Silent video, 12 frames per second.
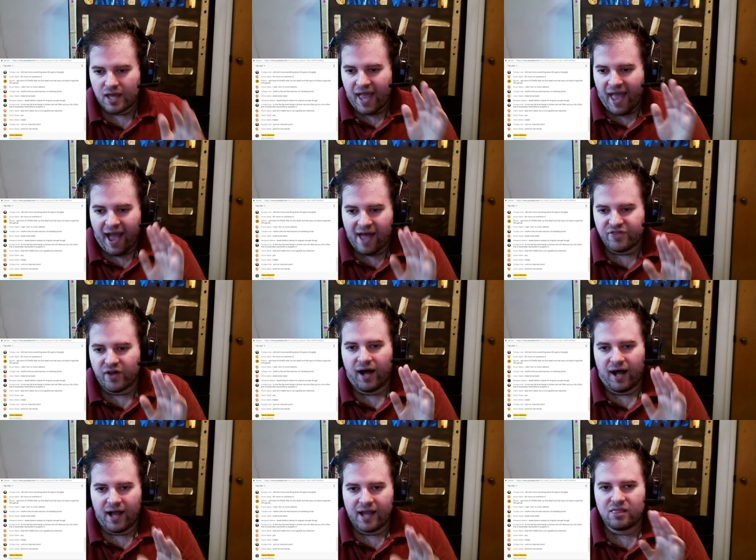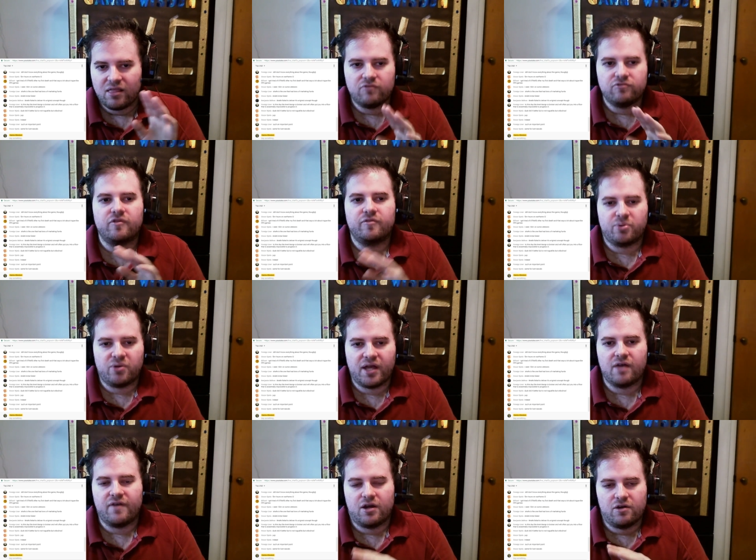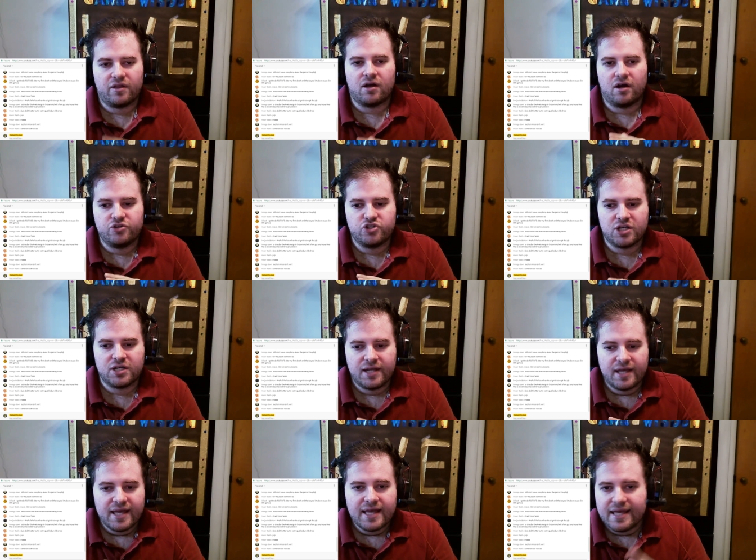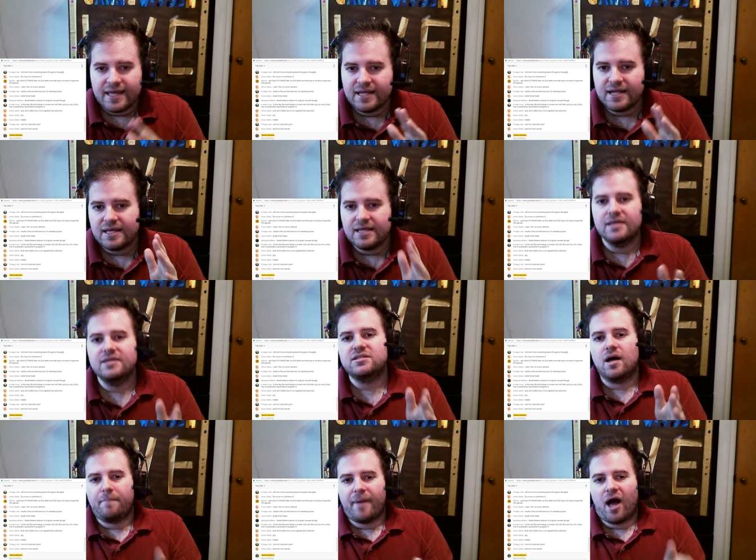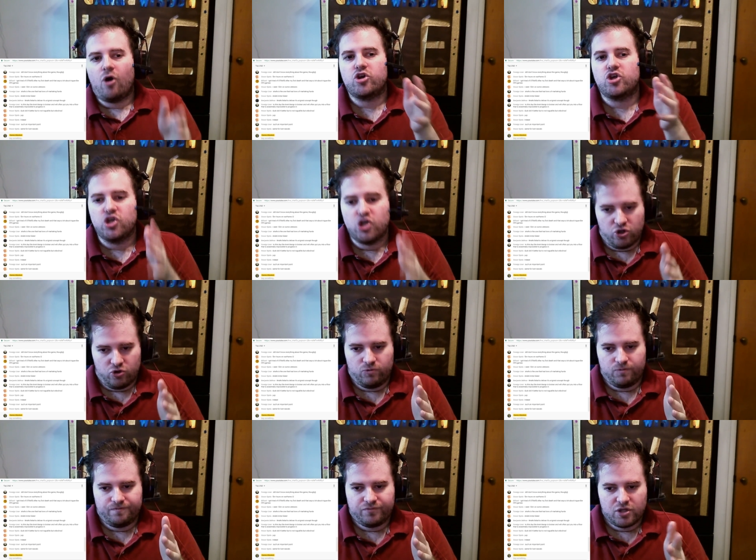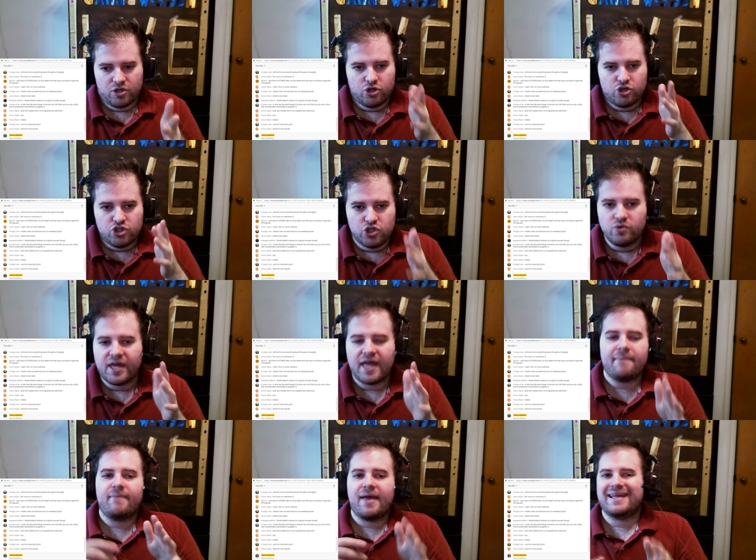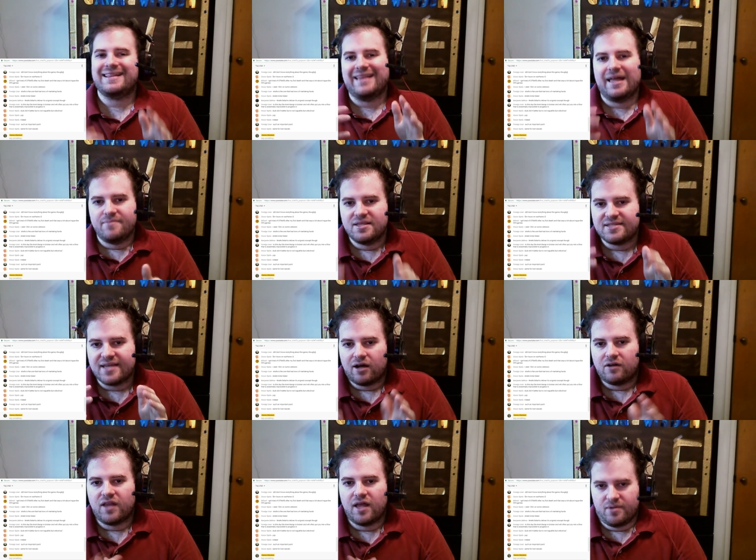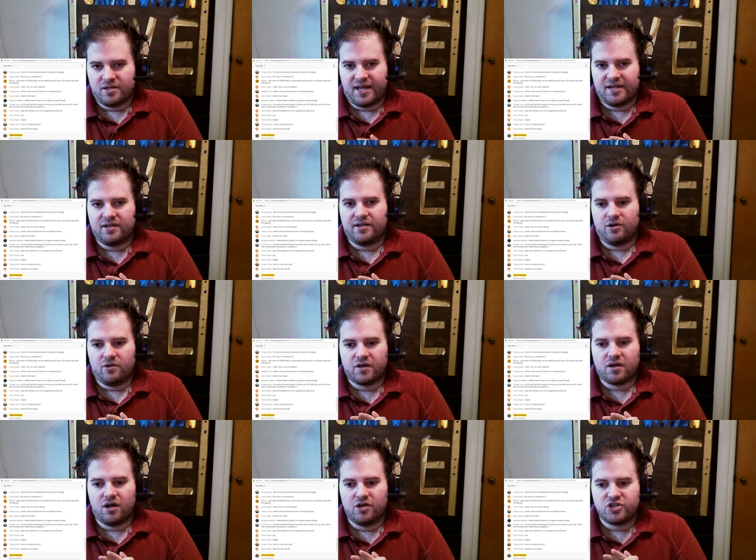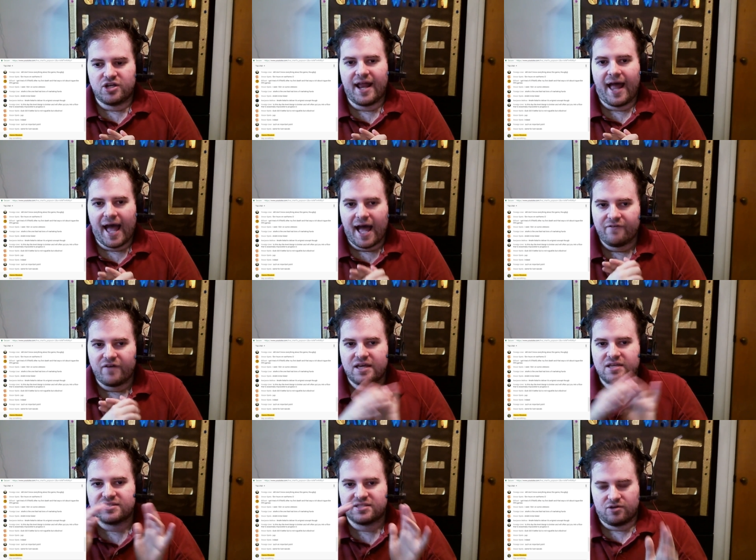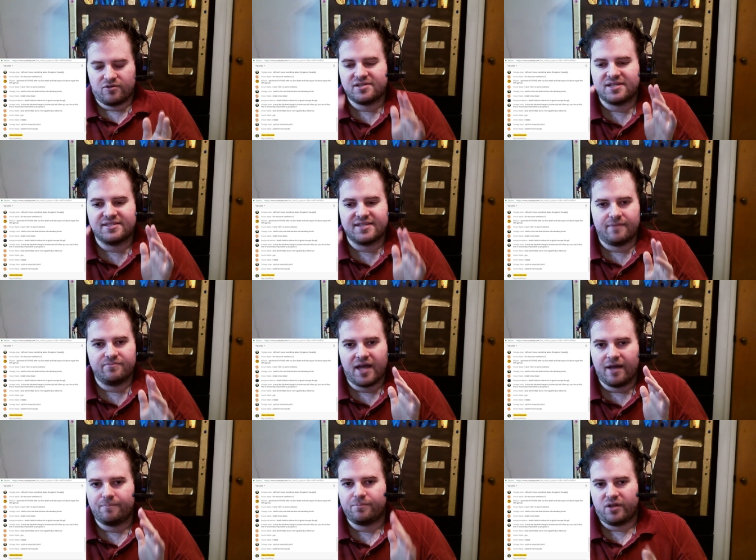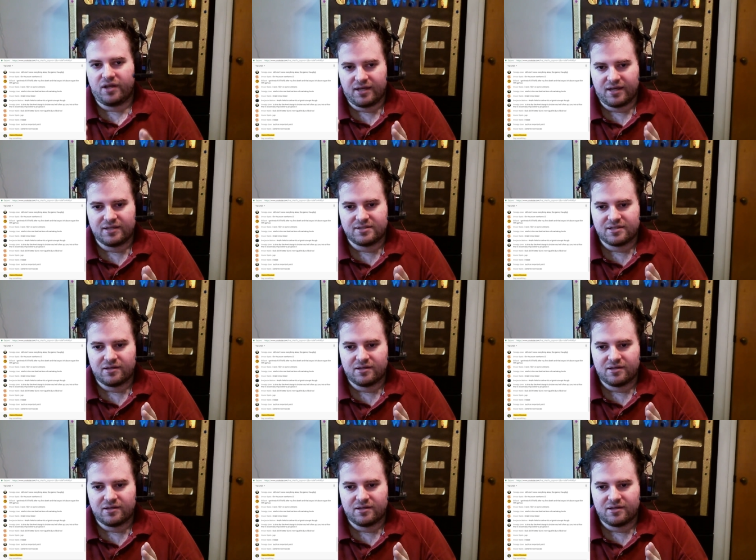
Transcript: At the high level of play of Enter the Gungeon, it is about you. You can make lemons out of lemonade in Enter the Gungeon and have a serious attempt at playing it.